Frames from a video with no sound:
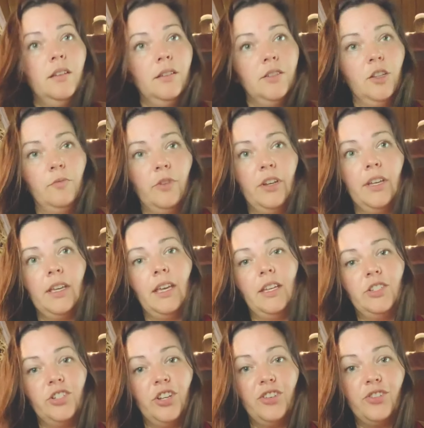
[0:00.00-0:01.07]
Turmeric
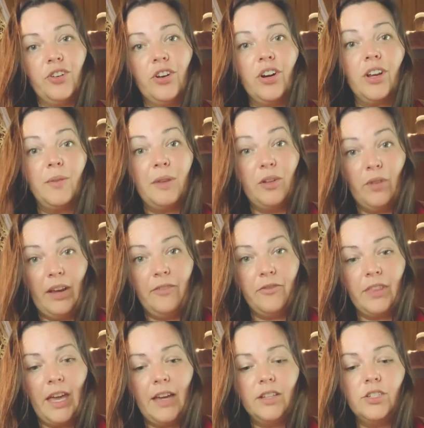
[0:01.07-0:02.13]
and ginger are going to be great for
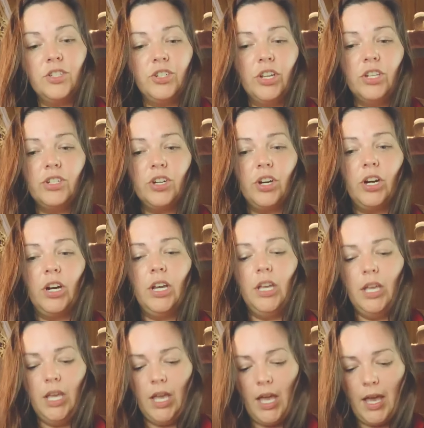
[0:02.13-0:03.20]
that. Ginger
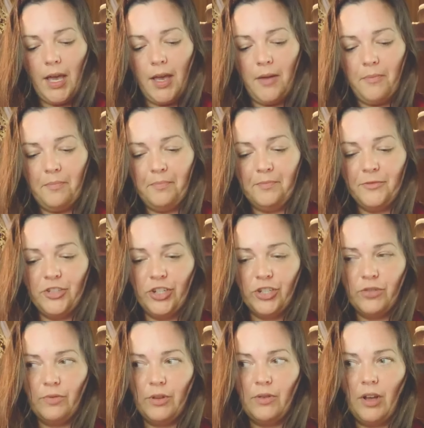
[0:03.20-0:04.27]

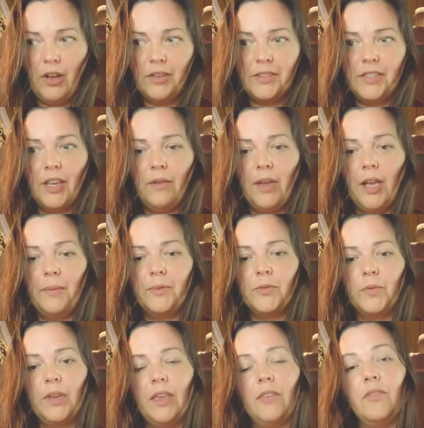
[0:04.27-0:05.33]
root also helps
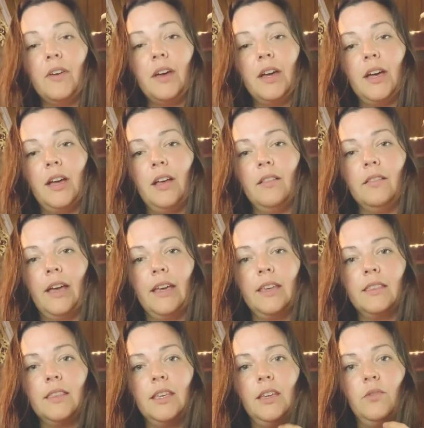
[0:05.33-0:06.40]
with
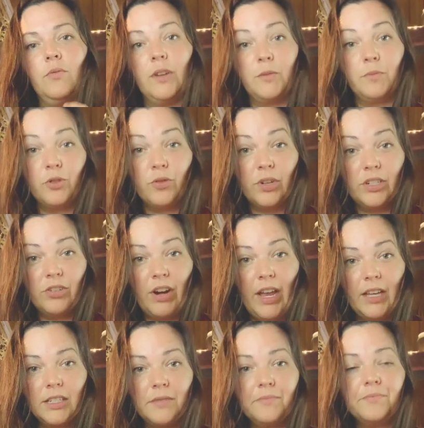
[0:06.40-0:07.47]
like the respiratory
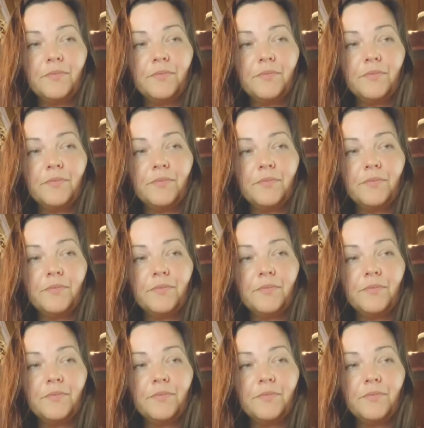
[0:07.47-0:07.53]
tract.